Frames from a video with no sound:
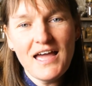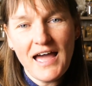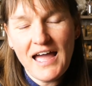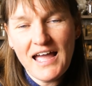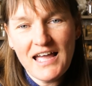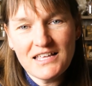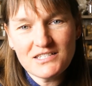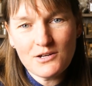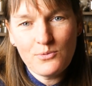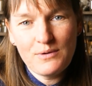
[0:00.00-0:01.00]

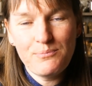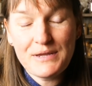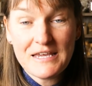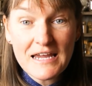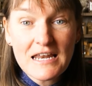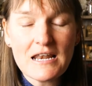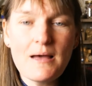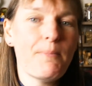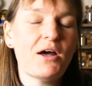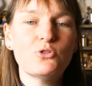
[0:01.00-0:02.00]
and we'll
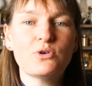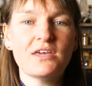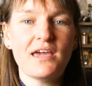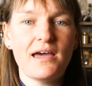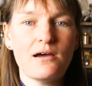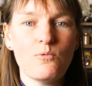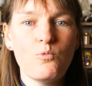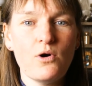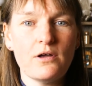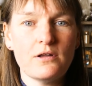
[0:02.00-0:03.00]
begin by looking at
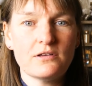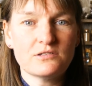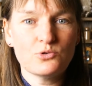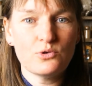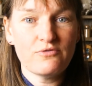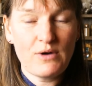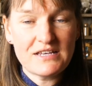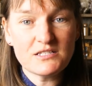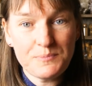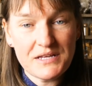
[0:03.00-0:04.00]
what sort of
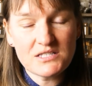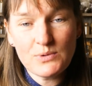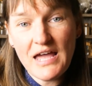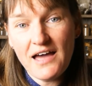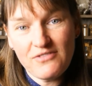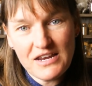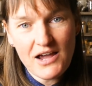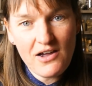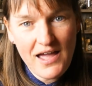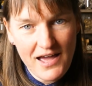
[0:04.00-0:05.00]
waste bins we have in
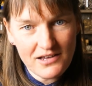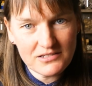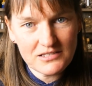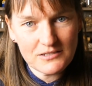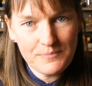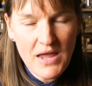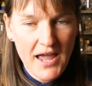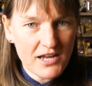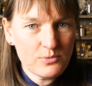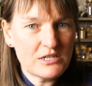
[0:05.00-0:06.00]
our house.
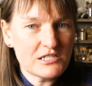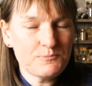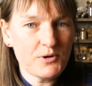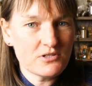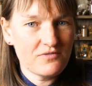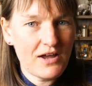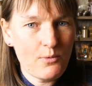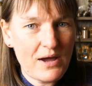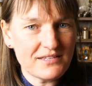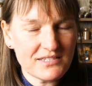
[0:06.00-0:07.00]
How do we dispose of our
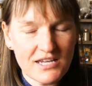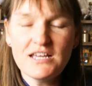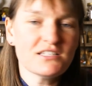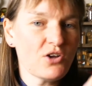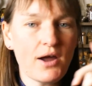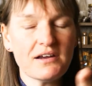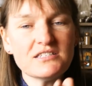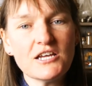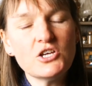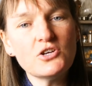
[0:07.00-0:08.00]
waste? So I'm going
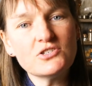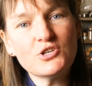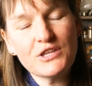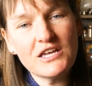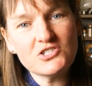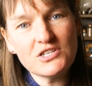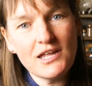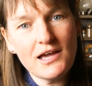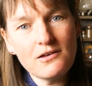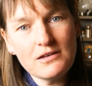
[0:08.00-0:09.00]
to take you to the kitchen
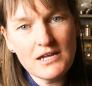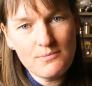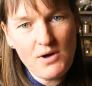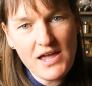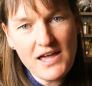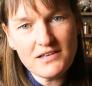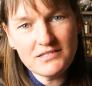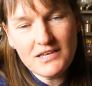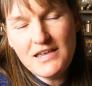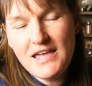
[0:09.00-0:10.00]
now in my
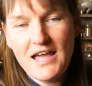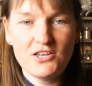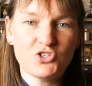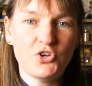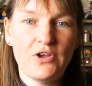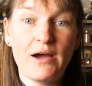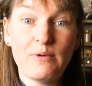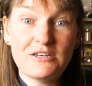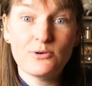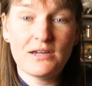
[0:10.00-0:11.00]
house and show you how
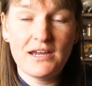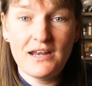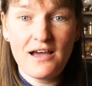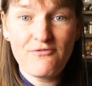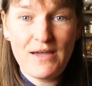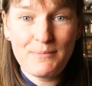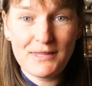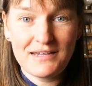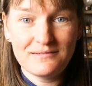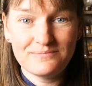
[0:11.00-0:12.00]
we do it in our family.